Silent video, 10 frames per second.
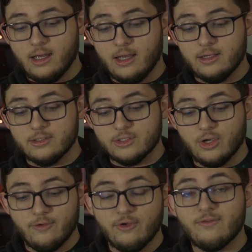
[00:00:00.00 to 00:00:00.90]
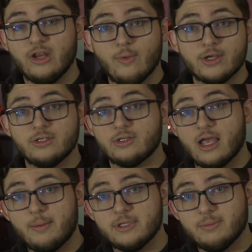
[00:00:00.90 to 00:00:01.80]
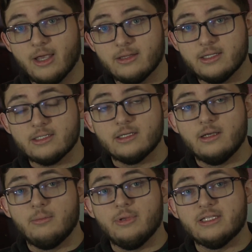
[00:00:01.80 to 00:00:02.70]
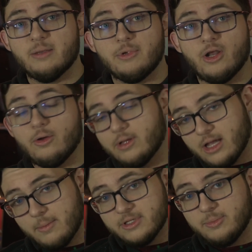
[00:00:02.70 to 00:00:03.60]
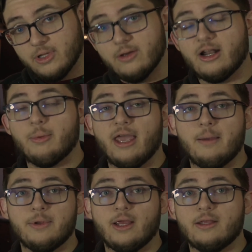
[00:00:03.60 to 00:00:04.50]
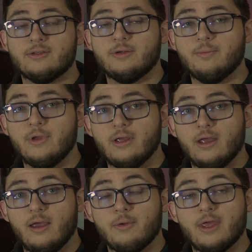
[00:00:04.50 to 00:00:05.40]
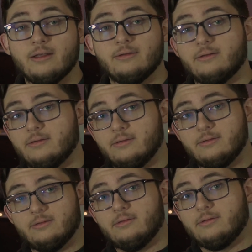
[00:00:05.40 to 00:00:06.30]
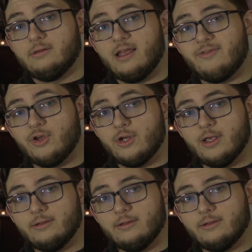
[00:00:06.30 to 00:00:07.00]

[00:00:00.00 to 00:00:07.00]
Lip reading: So if you have any questions or comments about this, please let me know in the comments below, and I'll be happy to answer them. With that, have a good night.